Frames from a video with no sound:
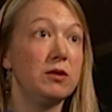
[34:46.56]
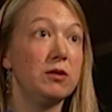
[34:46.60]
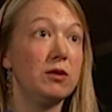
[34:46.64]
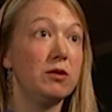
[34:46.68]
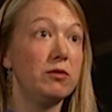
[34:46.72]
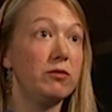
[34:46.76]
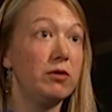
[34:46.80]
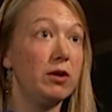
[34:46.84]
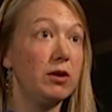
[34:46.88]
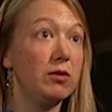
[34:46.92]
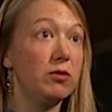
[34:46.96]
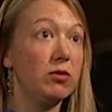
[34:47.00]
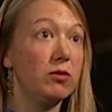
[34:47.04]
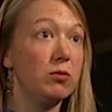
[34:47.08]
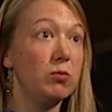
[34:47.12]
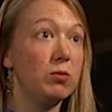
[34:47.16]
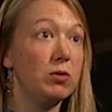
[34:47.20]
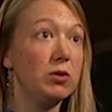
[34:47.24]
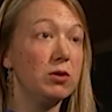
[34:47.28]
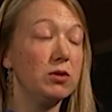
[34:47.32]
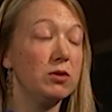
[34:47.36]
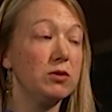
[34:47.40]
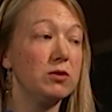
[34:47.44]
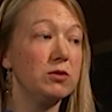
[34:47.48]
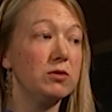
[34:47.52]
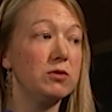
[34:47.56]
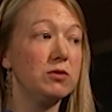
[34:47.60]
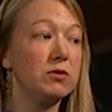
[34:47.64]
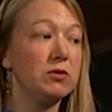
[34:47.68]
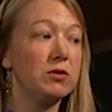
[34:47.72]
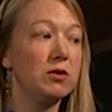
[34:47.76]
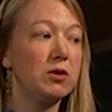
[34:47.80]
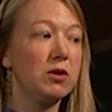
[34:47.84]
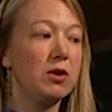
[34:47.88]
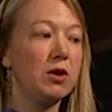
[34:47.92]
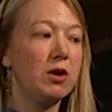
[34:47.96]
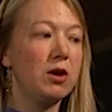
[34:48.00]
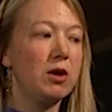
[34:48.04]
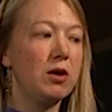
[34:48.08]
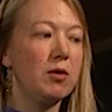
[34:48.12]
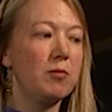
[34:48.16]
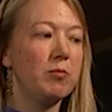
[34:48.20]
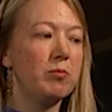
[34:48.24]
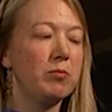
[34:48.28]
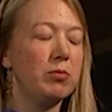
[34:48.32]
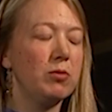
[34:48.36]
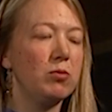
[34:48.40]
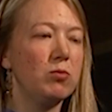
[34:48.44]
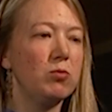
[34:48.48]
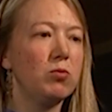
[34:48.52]
around the world,
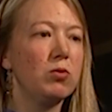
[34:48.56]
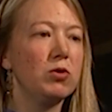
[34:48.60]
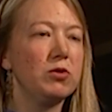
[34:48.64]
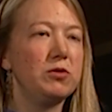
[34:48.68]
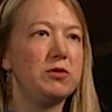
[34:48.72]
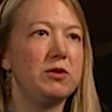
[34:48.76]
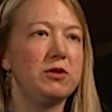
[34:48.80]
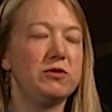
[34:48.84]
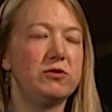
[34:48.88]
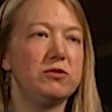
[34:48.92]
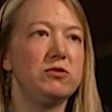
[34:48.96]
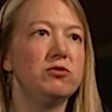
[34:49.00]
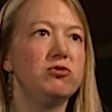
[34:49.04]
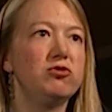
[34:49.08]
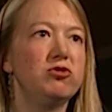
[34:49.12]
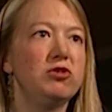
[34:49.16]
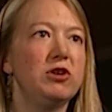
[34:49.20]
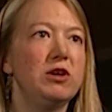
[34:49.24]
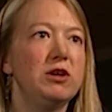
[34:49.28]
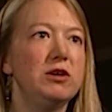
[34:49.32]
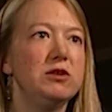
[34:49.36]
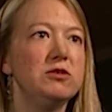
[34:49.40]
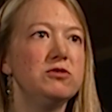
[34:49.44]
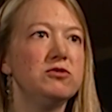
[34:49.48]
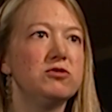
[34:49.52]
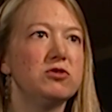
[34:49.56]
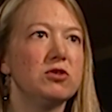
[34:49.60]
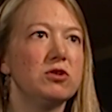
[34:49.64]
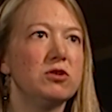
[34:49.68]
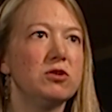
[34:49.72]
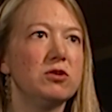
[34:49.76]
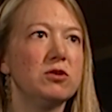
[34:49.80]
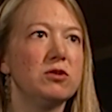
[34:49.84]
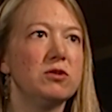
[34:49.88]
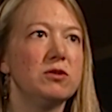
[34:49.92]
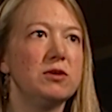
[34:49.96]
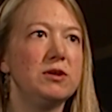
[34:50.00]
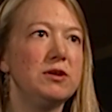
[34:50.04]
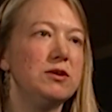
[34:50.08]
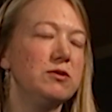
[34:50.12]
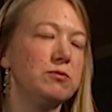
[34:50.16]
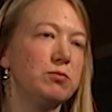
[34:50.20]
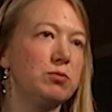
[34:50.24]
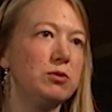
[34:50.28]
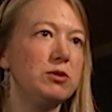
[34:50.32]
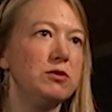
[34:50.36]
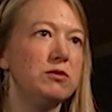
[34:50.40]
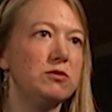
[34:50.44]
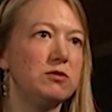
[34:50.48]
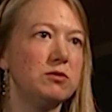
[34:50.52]
but what doesn't change are its
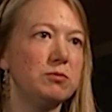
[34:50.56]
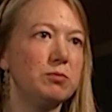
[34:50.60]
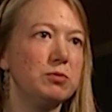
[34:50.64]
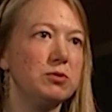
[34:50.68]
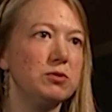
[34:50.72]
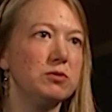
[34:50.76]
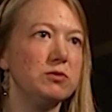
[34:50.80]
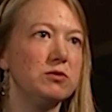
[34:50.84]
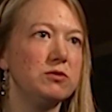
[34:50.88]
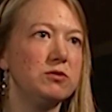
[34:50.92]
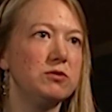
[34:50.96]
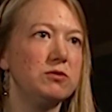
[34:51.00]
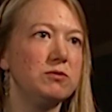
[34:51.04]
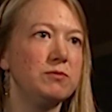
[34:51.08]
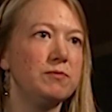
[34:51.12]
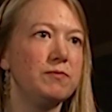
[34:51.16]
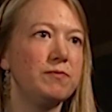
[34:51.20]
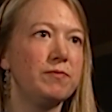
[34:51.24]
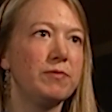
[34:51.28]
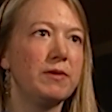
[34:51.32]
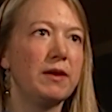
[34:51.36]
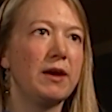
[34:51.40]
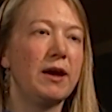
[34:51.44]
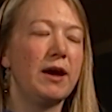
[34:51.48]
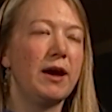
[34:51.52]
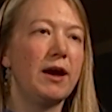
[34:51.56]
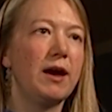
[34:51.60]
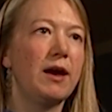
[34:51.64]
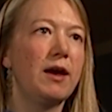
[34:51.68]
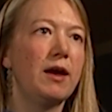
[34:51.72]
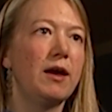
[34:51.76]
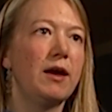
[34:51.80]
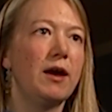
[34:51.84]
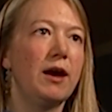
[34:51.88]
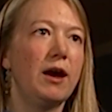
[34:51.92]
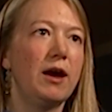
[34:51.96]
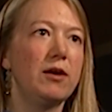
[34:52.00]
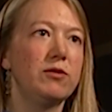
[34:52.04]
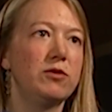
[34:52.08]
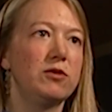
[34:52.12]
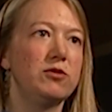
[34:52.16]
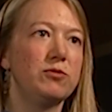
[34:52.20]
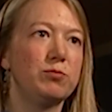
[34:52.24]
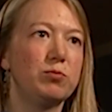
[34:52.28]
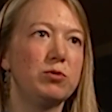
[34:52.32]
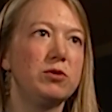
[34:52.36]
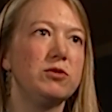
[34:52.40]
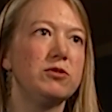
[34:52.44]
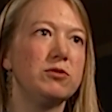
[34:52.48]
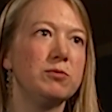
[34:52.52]
principles. How those
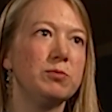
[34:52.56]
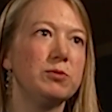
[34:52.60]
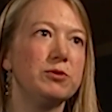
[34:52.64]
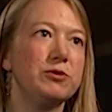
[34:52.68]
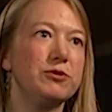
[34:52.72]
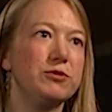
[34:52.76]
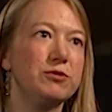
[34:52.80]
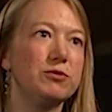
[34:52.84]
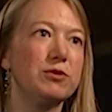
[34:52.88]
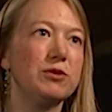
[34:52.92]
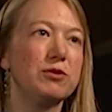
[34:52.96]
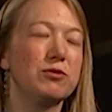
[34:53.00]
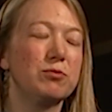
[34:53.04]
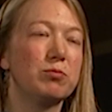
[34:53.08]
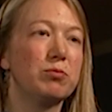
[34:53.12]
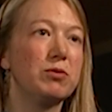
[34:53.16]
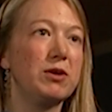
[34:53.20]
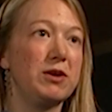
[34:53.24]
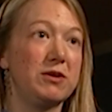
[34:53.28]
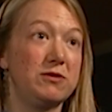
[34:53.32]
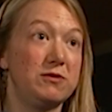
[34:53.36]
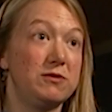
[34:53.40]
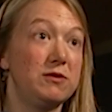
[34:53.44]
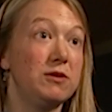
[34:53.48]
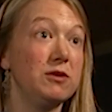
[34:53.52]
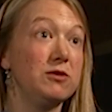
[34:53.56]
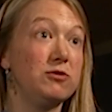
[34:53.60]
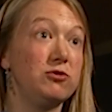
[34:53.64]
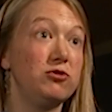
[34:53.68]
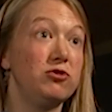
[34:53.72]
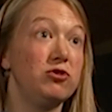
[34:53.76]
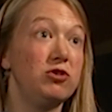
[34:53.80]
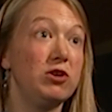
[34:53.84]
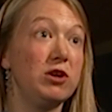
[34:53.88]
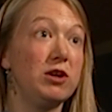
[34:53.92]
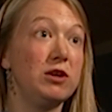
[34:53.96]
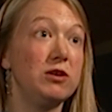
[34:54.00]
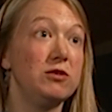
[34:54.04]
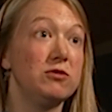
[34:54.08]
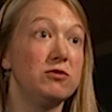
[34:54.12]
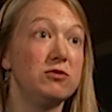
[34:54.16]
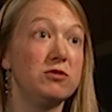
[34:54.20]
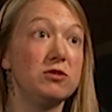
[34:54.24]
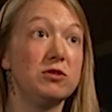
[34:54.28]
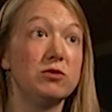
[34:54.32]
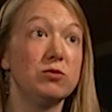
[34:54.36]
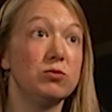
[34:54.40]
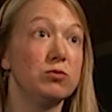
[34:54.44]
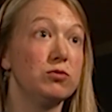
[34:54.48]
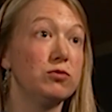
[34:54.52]
principles are expressed does change
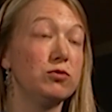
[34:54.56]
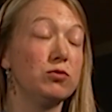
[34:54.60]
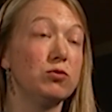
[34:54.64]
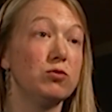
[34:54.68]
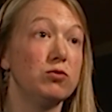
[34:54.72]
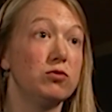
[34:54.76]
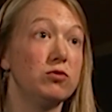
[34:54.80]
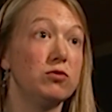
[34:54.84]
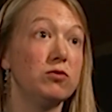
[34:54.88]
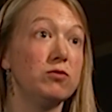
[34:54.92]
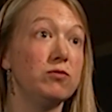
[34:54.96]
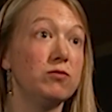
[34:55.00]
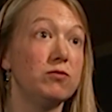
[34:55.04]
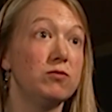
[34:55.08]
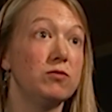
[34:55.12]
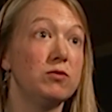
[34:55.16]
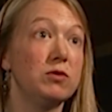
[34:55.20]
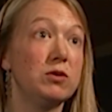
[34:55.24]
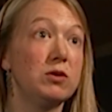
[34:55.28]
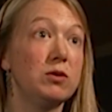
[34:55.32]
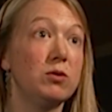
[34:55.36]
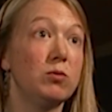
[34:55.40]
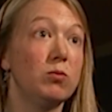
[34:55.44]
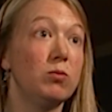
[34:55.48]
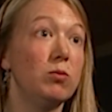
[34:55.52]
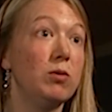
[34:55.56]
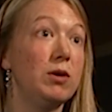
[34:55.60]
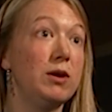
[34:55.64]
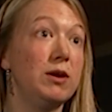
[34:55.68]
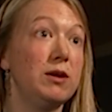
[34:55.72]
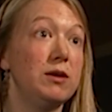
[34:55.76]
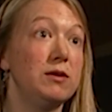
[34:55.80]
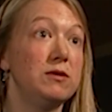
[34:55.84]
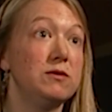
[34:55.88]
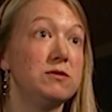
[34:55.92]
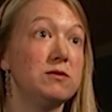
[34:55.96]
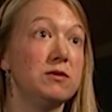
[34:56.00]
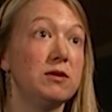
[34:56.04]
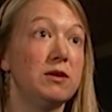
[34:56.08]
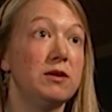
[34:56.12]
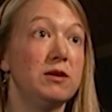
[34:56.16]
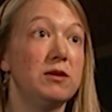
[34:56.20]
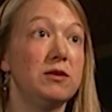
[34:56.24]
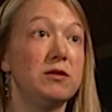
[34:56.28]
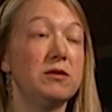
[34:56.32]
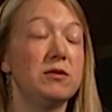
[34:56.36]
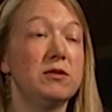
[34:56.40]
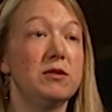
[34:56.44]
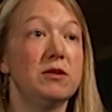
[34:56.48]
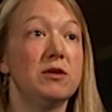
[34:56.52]
in all sorts of ways,
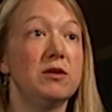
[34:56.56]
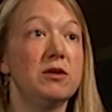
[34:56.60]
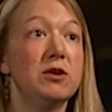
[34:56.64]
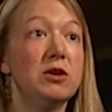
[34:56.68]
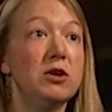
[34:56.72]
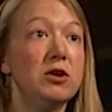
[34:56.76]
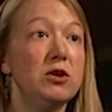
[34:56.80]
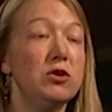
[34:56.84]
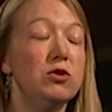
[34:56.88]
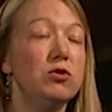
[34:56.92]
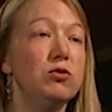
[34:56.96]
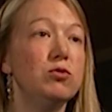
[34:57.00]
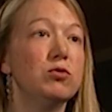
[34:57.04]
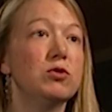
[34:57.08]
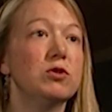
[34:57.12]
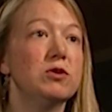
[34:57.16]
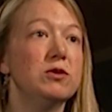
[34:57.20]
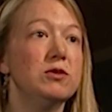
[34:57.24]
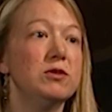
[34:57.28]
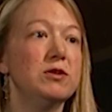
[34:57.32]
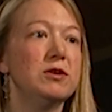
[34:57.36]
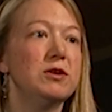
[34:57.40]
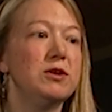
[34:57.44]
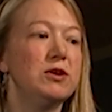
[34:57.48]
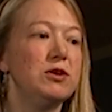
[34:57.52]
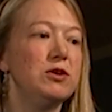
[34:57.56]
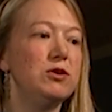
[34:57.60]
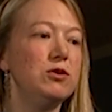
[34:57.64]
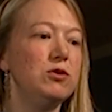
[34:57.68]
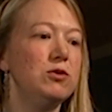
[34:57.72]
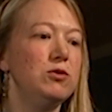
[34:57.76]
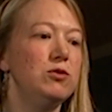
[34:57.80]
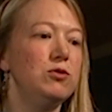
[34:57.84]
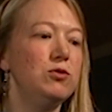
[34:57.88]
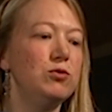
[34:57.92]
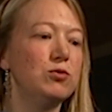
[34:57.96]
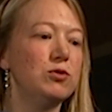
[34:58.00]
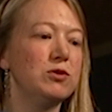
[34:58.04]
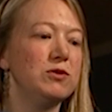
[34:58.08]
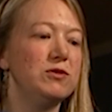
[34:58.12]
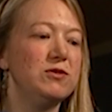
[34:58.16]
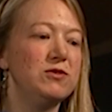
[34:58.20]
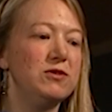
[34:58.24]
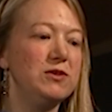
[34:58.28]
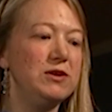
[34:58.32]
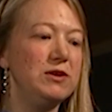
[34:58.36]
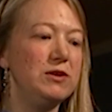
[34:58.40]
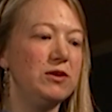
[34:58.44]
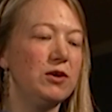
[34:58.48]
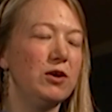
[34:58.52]
and you can
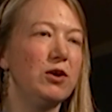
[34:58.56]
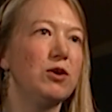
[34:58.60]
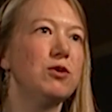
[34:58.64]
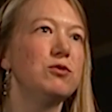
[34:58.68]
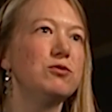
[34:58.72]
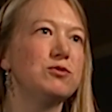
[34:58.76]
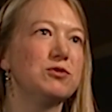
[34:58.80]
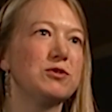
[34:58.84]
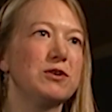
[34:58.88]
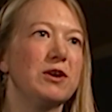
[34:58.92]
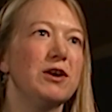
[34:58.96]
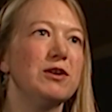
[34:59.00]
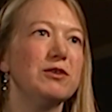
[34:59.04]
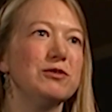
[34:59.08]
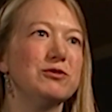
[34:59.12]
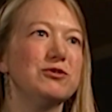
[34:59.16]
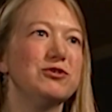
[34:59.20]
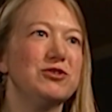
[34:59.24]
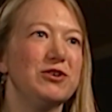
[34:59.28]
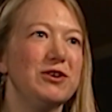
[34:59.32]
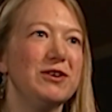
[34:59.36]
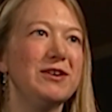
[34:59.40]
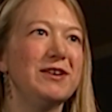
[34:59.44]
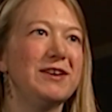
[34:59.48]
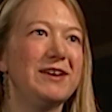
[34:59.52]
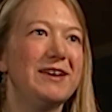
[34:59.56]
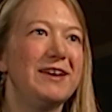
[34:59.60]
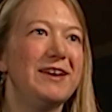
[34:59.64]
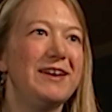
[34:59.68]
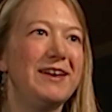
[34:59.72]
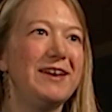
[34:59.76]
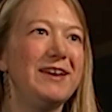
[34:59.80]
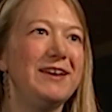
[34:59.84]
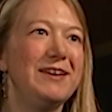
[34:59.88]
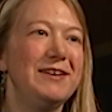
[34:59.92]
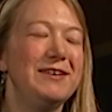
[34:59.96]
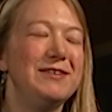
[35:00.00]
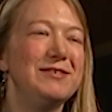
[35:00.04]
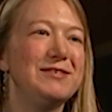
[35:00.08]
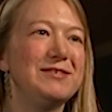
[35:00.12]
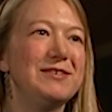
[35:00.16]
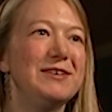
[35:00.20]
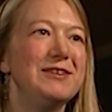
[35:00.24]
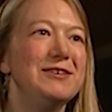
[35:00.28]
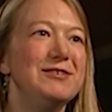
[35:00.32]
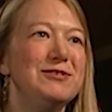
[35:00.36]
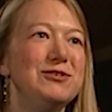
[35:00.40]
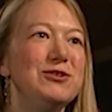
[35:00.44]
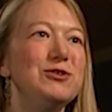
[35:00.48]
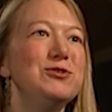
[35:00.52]
see the host culture
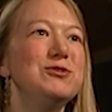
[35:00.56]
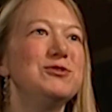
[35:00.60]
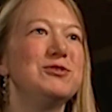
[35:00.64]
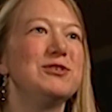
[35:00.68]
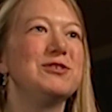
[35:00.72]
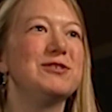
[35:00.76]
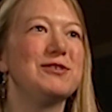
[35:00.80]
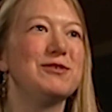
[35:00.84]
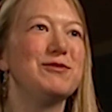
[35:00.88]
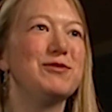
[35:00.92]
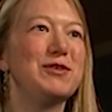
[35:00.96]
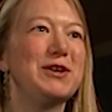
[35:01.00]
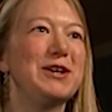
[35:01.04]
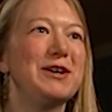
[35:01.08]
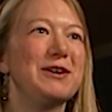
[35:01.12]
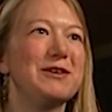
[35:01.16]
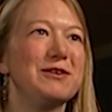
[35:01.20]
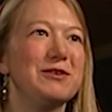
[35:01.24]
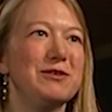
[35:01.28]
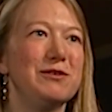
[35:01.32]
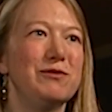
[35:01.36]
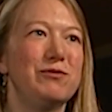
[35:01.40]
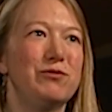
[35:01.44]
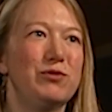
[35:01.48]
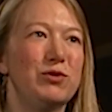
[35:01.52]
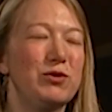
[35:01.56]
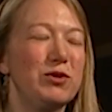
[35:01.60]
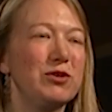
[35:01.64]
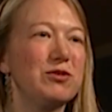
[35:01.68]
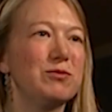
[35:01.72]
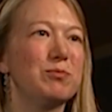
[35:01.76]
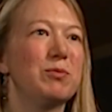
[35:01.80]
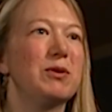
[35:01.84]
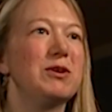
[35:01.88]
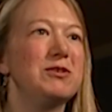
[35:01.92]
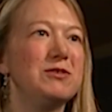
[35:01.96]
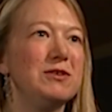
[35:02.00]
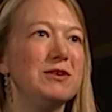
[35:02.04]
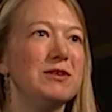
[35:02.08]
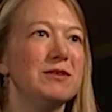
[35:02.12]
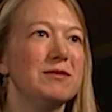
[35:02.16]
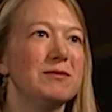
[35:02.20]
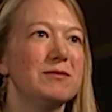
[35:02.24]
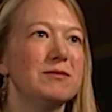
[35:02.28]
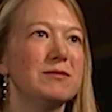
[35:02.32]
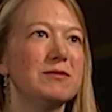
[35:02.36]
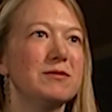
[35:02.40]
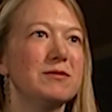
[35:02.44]
is used as a vehicle for expressing